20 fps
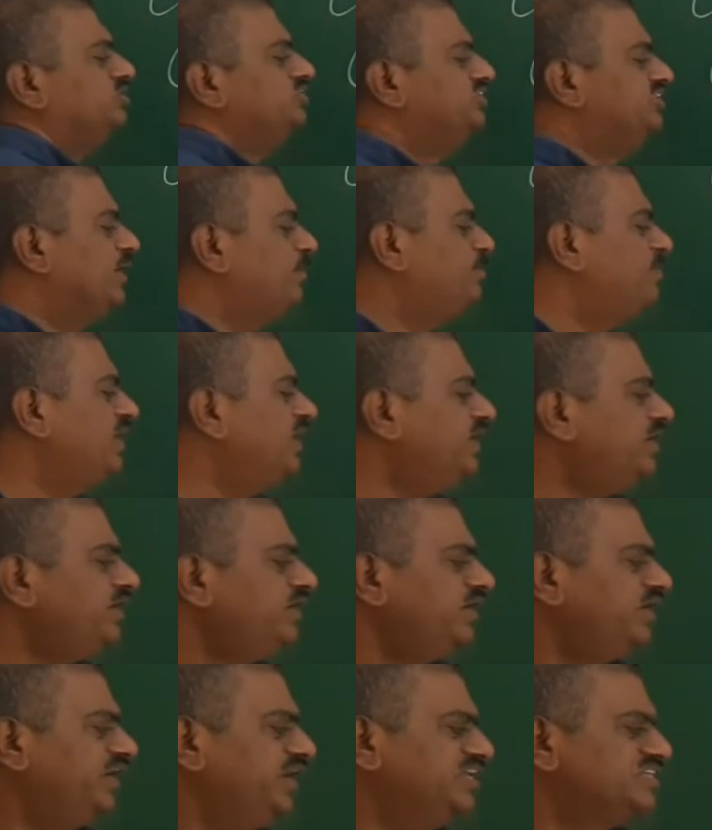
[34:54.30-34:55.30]

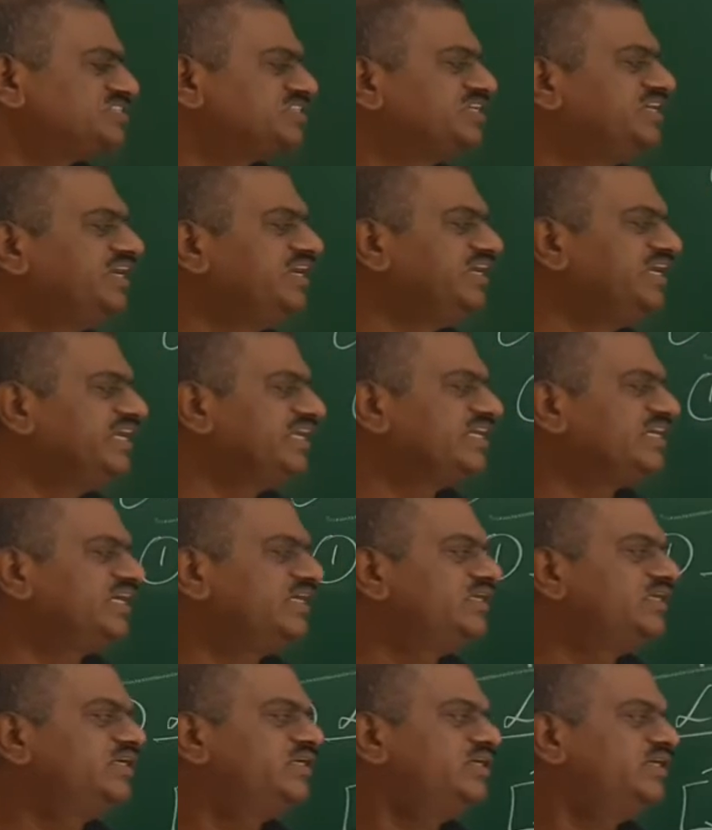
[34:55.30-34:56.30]
gemmae is green in
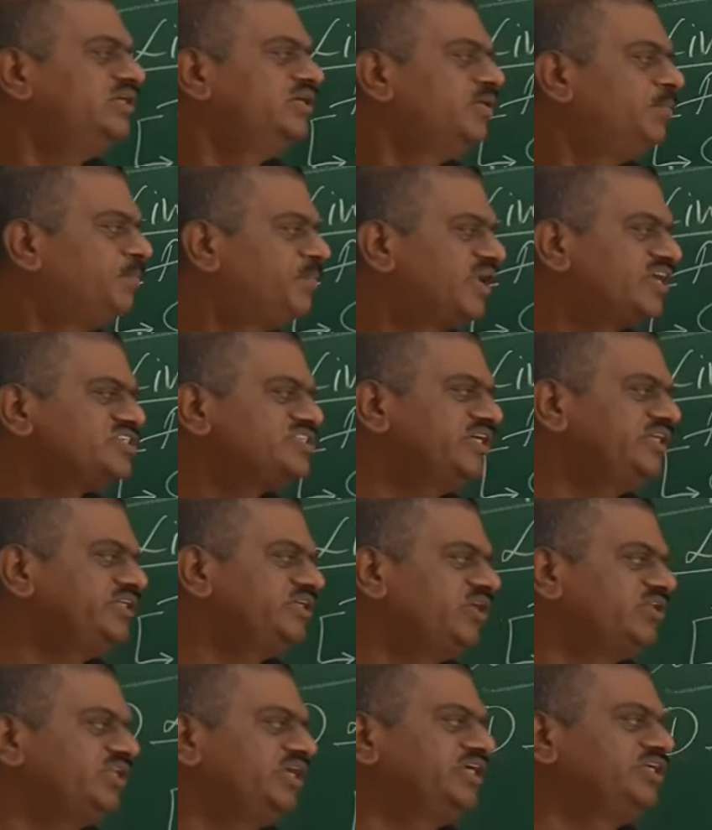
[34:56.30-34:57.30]
color, present
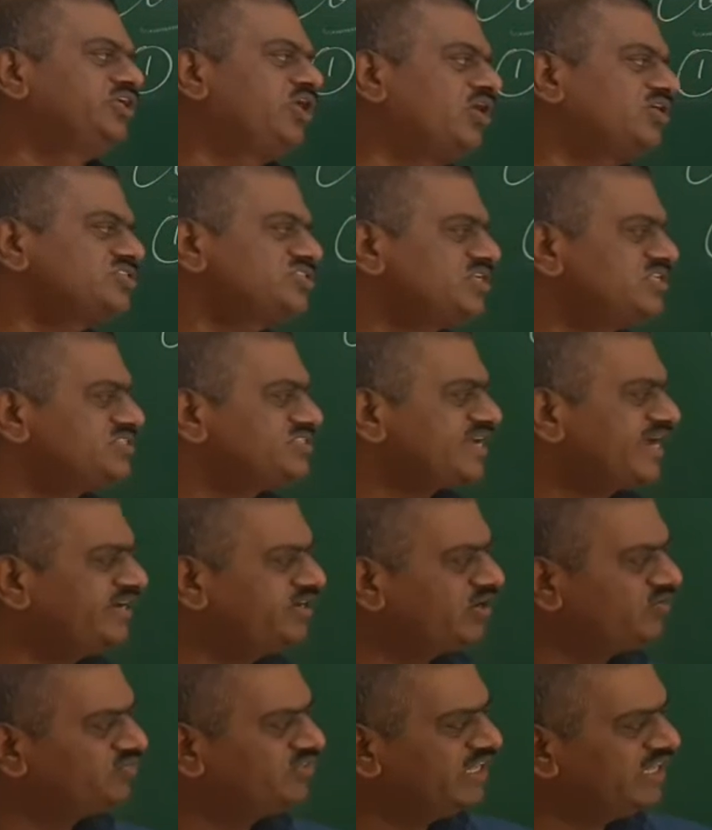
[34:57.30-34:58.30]
on the dorsal side
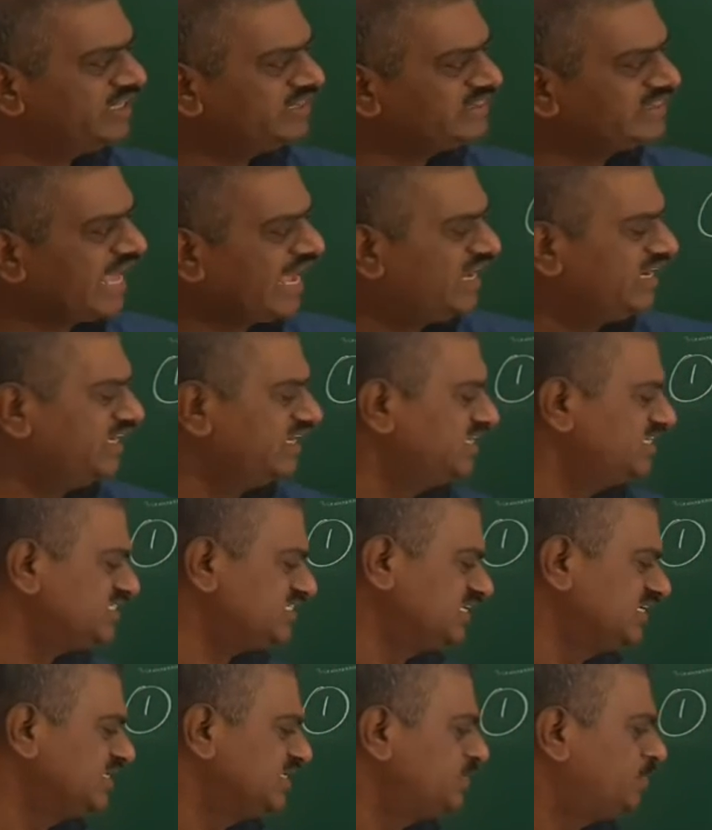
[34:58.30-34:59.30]
of the thallus,
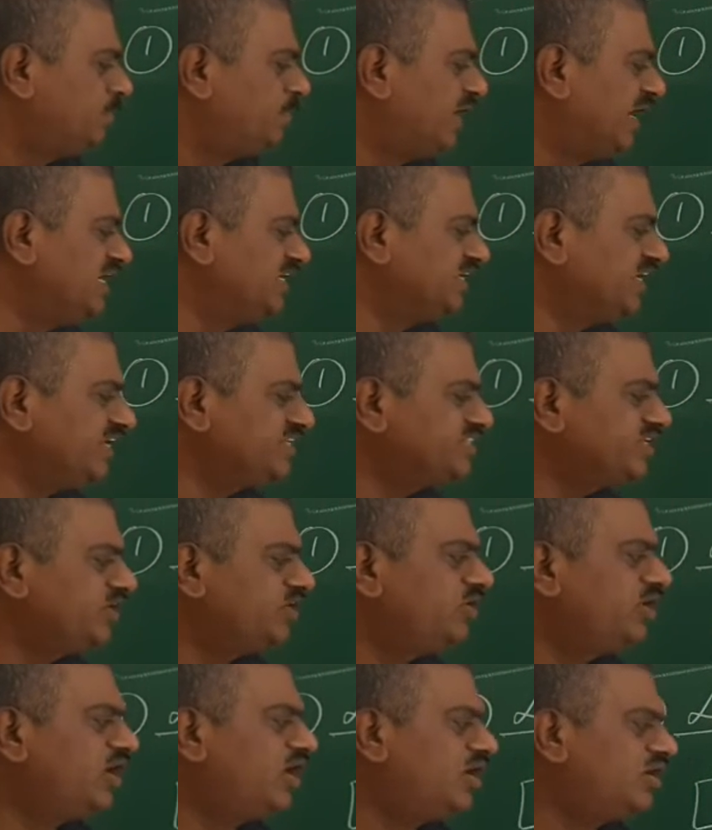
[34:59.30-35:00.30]

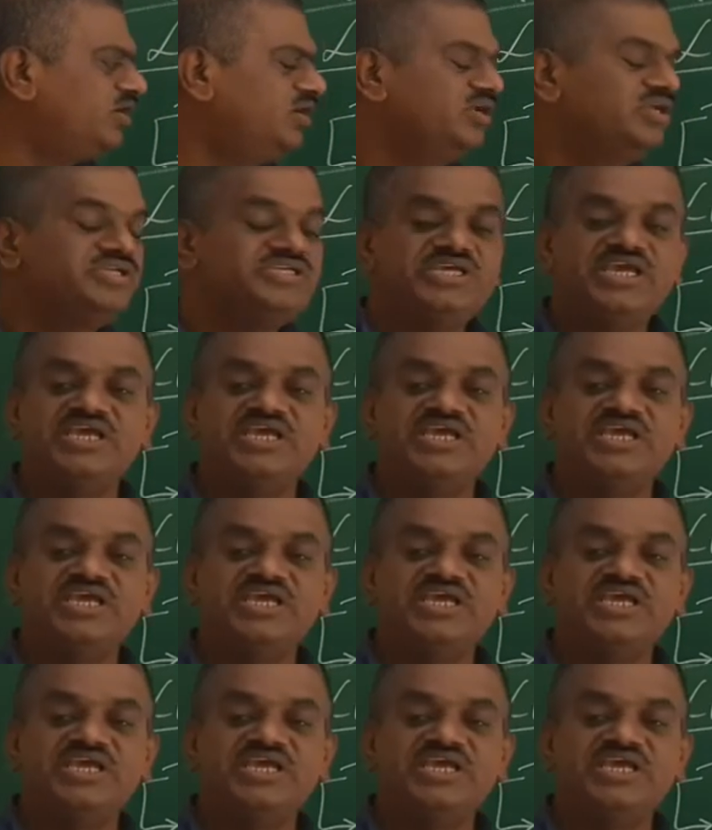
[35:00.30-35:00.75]
multicellular